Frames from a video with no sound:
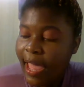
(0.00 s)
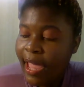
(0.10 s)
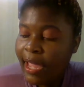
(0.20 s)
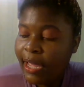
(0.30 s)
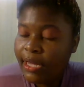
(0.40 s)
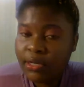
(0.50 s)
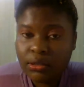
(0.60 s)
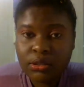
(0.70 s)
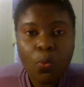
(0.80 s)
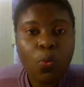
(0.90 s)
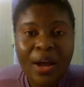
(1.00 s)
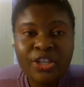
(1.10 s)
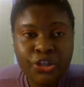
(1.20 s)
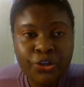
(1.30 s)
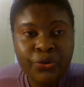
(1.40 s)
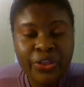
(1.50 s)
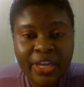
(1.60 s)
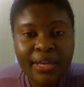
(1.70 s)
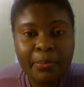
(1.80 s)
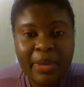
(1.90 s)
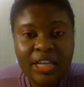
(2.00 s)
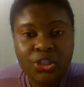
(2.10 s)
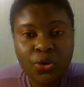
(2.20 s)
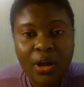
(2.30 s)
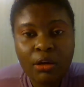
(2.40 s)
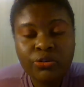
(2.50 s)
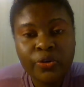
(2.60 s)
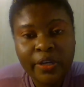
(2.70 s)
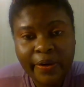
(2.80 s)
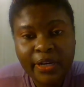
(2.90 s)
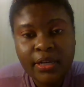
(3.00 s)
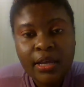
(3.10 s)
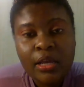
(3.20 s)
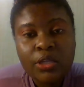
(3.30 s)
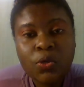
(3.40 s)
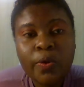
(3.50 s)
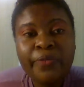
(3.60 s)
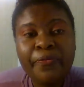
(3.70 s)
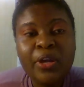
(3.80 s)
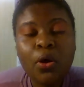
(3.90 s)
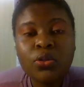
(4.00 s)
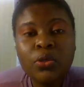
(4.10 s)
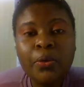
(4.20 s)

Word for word: and what do you think makes your country great? So, if we also